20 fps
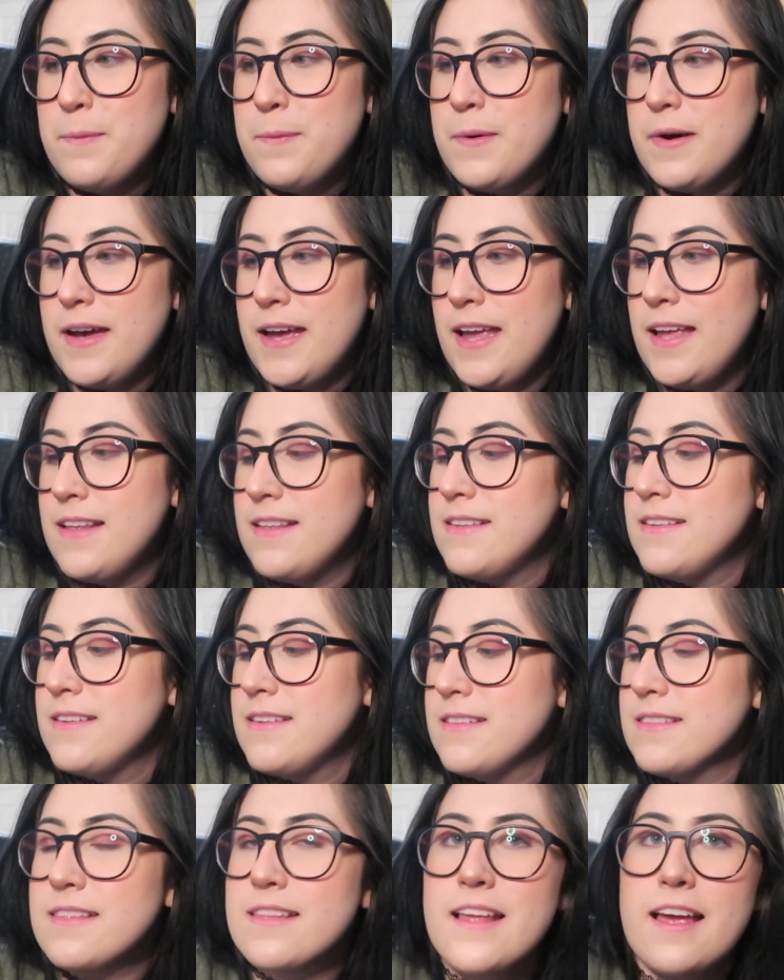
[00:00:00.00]
but
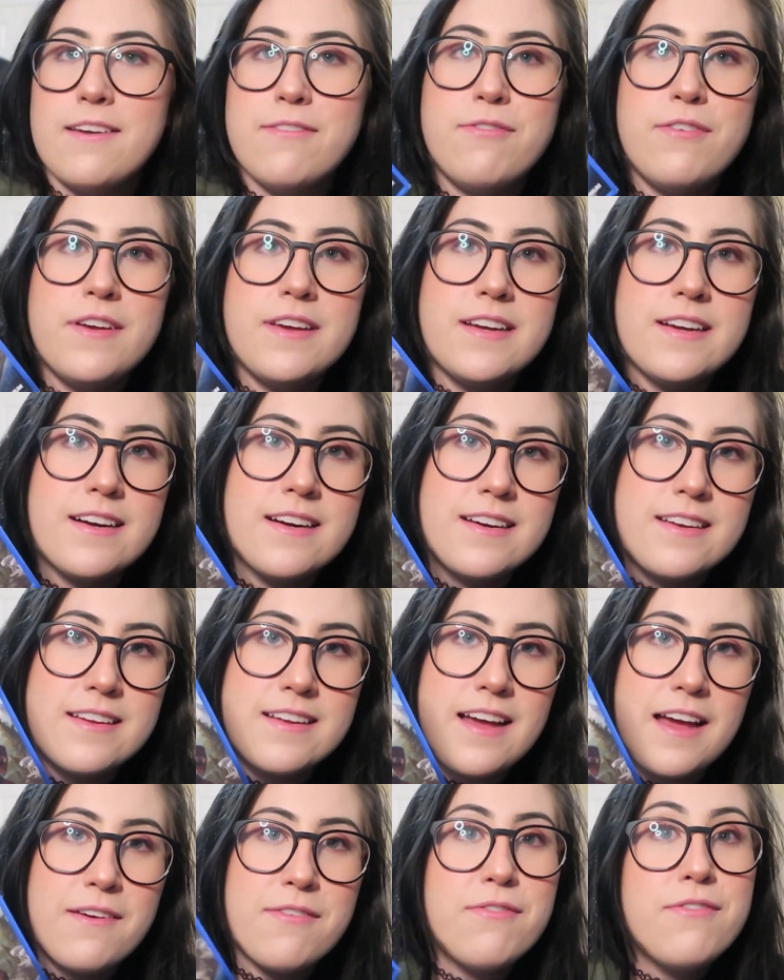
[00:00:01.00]
I
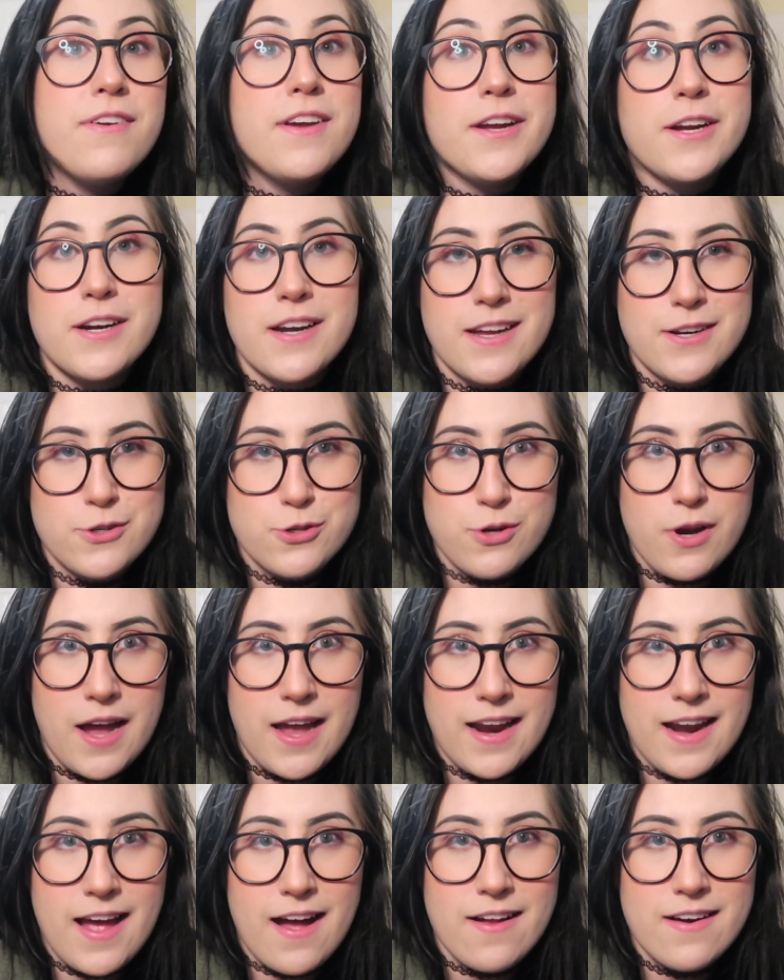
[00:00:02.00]
figured I'd
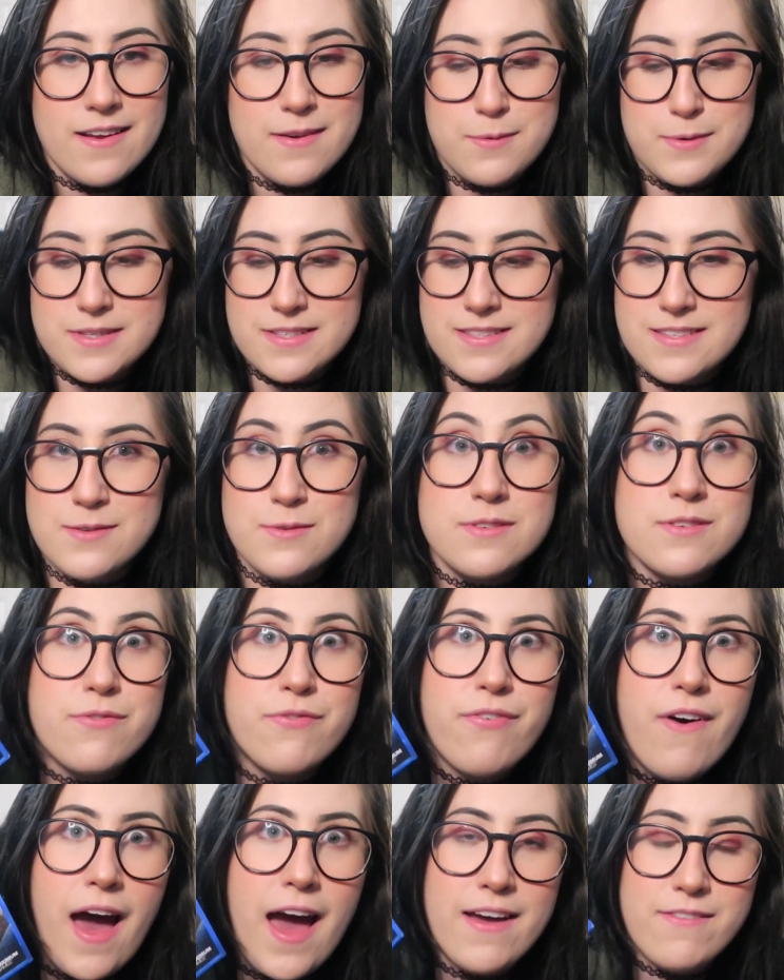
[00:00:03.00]
try it out. It was
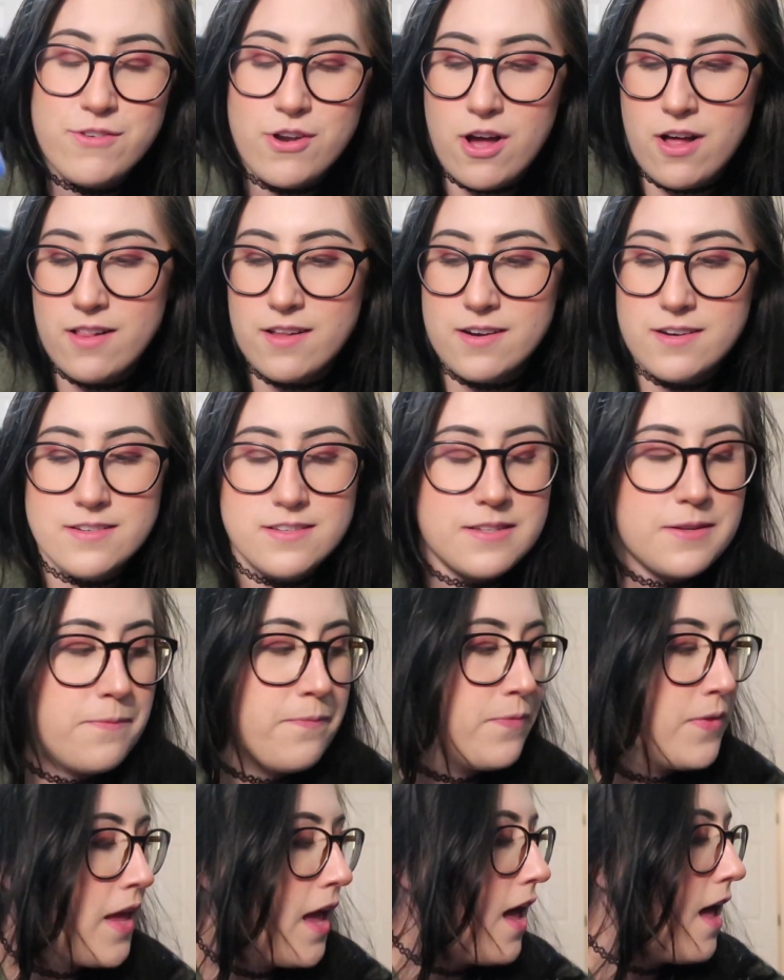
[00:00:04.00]

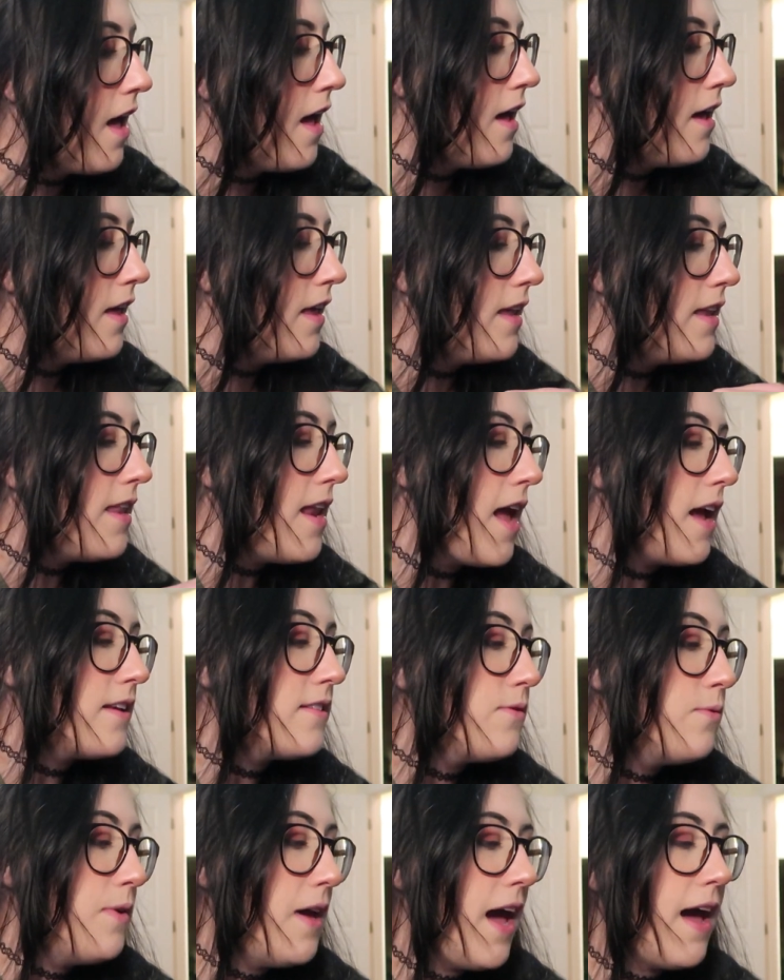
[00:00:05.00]
$5.
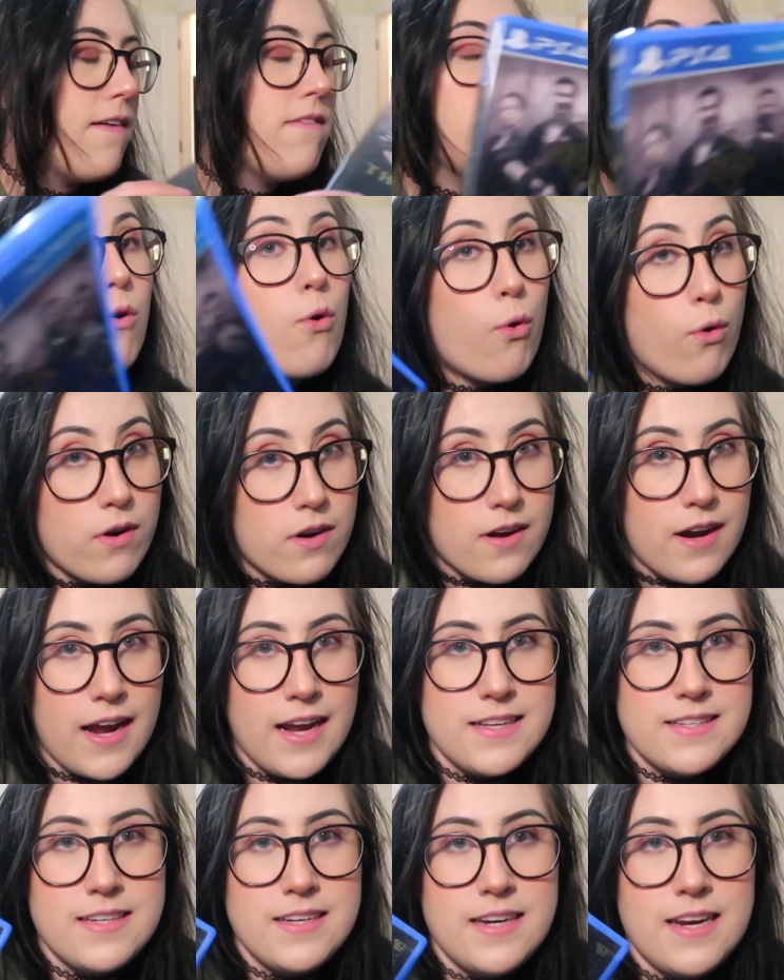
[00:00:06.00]
Next we have the Order
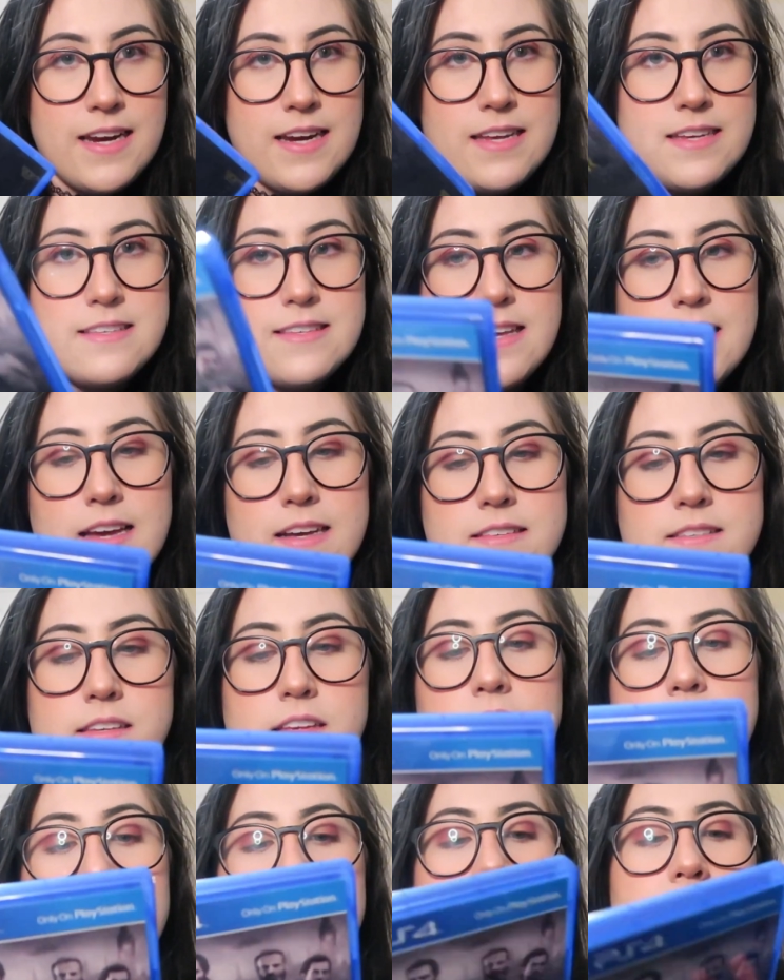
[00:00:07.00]

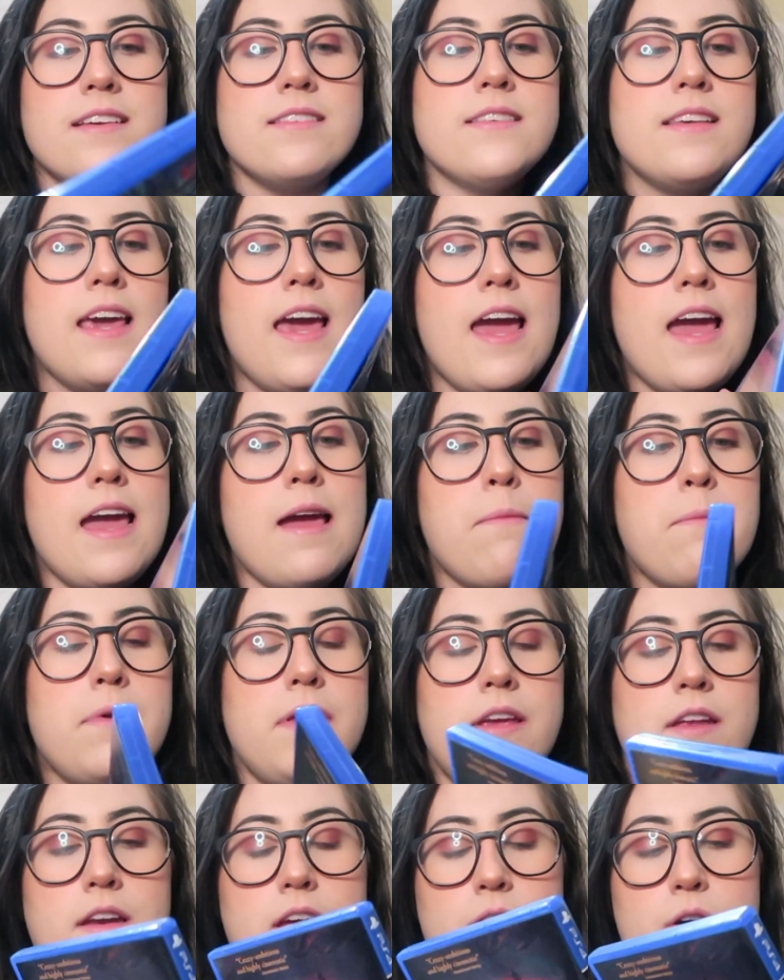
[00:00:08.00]
1886. This
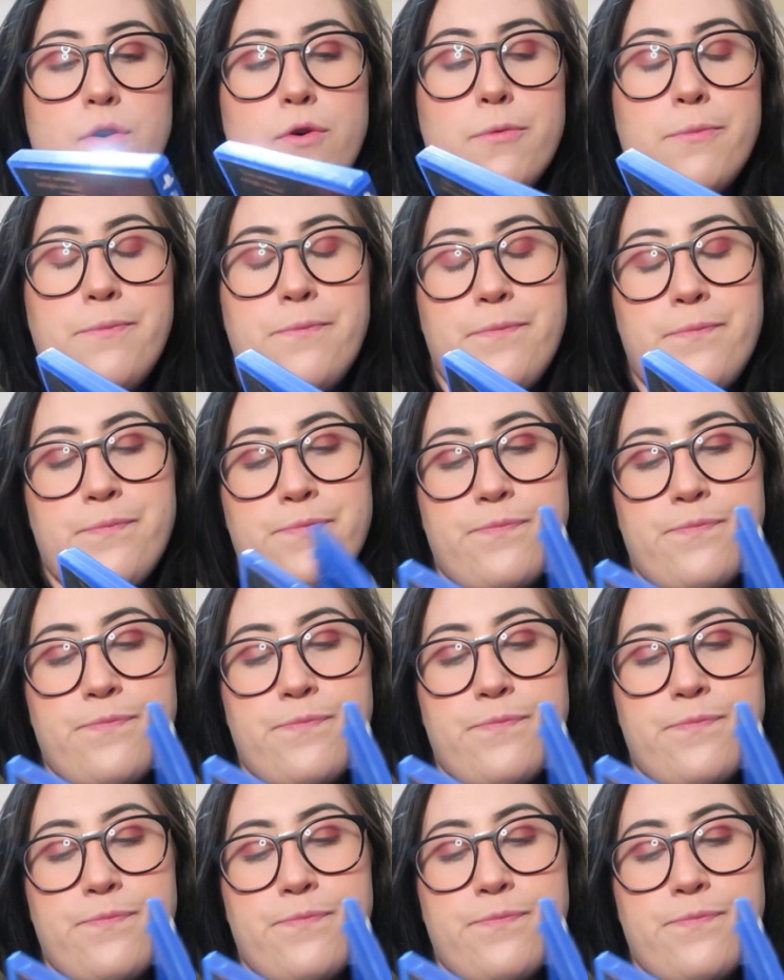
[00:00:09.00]
game, you know,